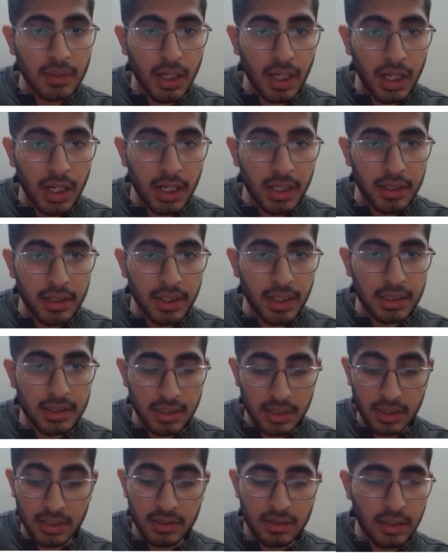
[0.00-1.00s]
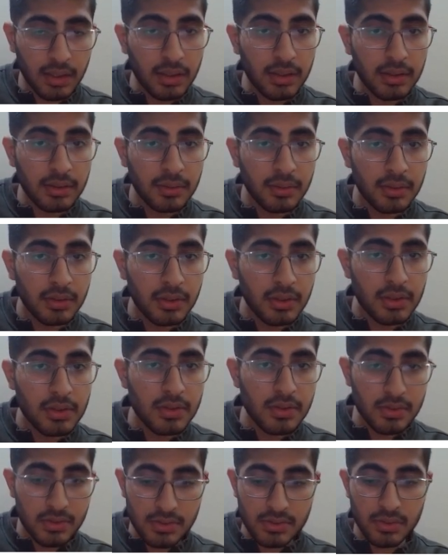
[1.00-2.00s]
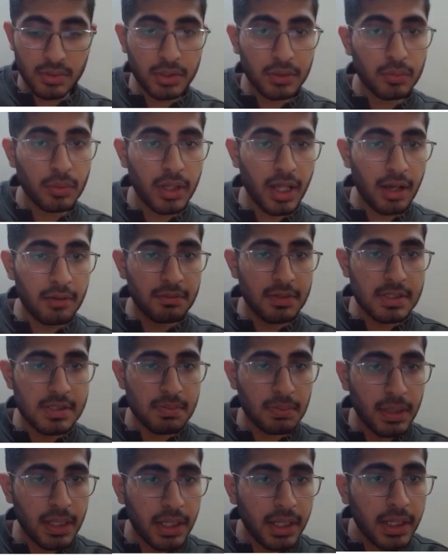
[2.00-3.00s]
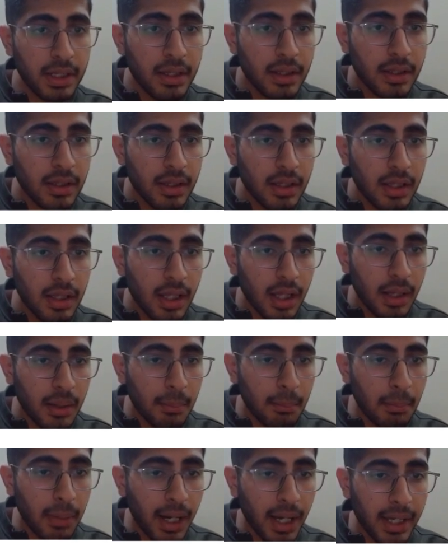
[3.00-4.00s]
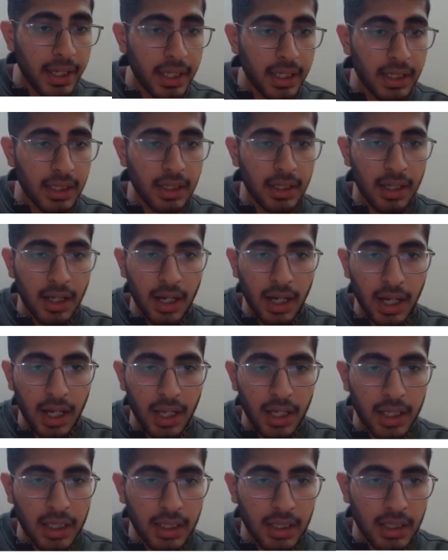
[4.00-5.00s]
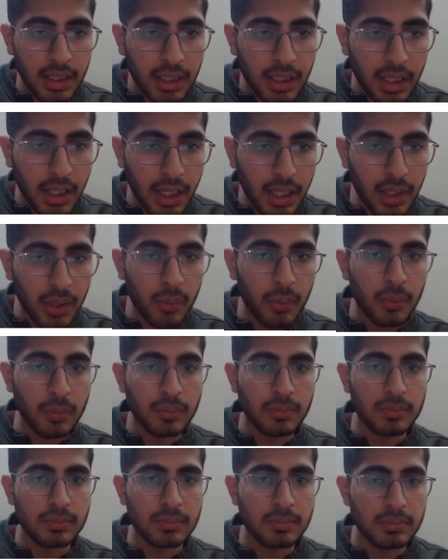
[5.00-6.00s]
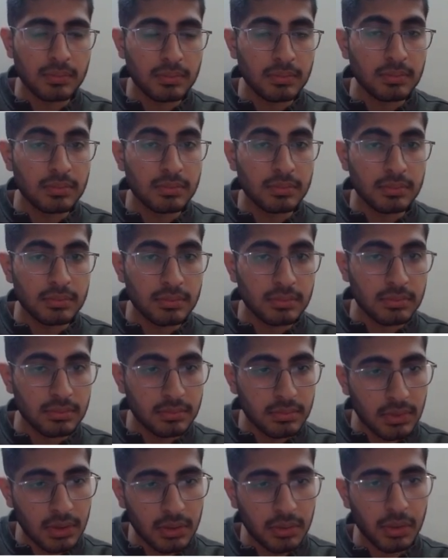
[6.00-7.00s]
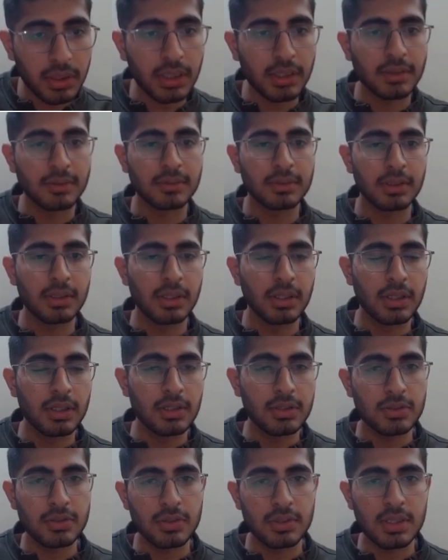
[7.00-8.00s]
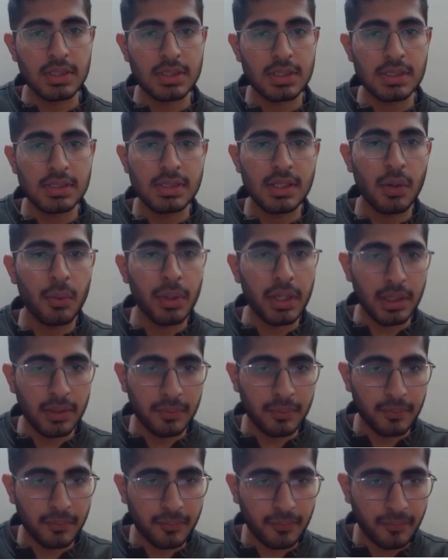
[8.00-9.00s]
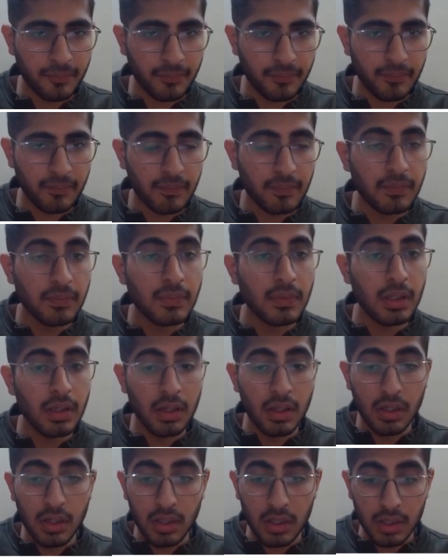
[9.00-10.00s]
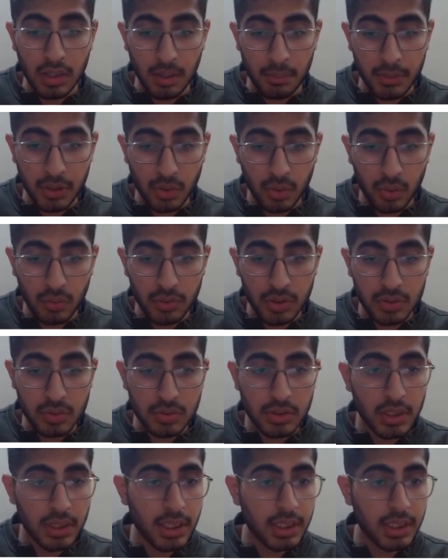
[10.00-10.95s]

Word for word: and nothing here, so it would have displayed by, hi, hello. Okay, so this is the way. Coming over to the